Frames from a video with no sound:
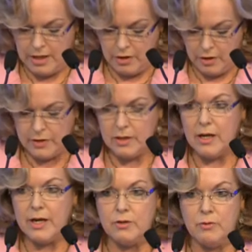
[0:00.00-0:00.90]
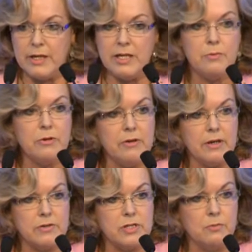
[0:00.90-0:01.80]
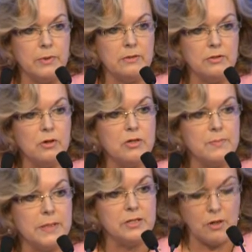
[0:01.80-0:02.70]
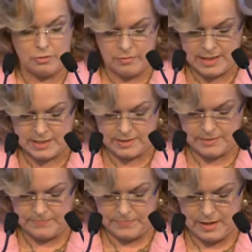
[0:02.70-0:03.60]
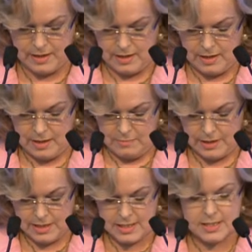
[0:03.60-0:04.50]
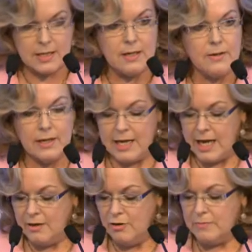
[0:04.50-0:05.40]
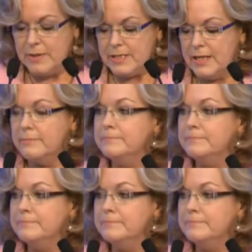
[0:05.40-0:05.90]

online or anywhere else will not be tolerated. But this cannot be done.